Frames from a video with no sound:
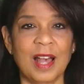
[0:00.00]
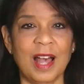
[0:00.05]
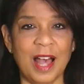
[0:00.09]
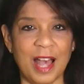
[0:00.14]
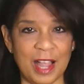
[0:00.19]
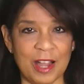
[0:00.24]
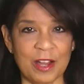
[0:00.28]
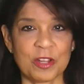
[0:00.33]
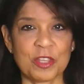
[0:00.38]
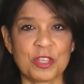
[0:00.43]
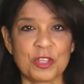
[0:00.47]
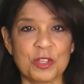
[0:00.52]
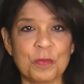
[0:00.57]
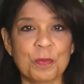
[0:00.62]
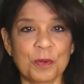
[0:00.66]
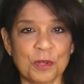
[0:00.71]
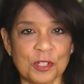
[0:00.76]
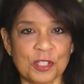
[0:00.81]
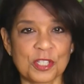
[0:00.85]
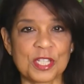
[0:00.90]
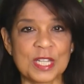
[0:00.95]
Are you
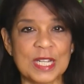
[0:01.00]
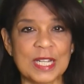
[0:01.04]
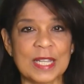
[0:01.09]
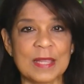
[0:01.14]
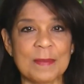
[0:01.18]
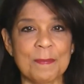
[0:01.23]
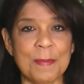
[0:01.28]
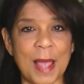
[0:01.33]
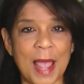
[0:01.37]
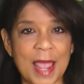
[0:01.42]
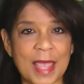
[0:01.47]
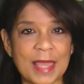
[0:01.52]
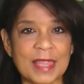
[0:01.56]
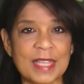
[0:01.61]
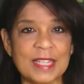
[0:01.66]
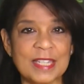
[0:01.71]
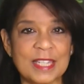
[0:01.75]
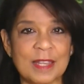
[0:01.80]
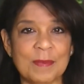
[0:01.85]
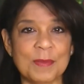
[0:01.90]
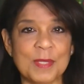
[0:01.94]
personally buying the
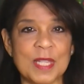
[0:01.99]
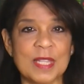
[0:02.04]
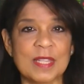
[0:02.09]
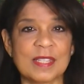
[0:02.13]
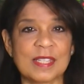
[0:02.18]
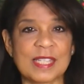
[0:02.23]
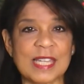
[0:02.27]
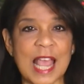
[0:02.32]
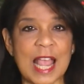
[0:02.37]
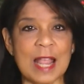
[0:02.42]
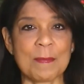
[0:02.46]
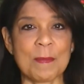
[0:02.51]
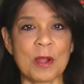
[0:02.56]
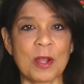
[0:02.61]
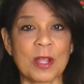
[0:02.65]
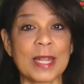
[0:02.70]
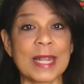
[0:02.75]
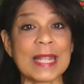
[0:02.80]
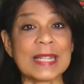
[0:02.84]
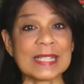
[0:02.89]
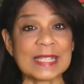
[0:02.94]
dips in the stock market
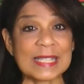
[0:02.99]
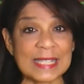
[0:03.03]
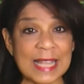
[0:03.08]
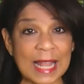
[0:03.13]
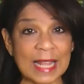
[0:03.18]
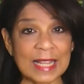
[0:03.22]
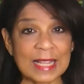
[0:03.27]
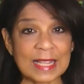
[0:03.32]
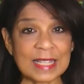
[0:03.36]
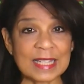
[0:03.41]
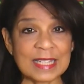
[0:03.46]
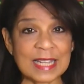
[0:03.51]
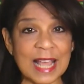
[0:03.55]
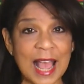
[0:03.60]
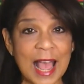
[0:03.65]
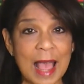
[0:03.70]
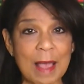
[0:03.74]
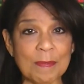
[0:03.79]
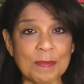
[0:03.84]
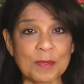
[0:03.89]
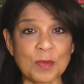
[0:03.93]
and selling the
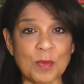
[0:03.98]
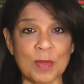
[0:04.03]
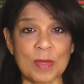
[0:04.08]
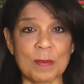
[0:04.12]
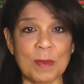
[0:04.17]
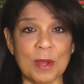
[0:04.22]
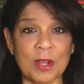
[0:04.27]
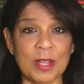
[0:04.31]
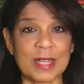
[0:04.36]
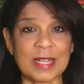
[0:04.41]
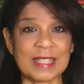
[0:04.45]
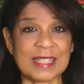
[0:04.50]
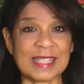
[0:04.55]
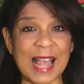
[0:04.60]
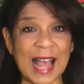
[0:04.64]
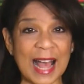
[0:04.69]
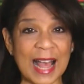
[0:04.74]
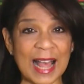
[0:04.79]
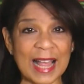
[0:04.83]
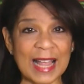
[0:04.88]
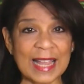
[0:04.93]
tops when the market is
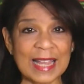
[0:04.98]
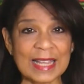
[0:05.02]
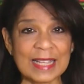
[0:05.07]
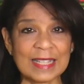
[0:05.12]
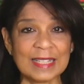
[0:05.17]
high?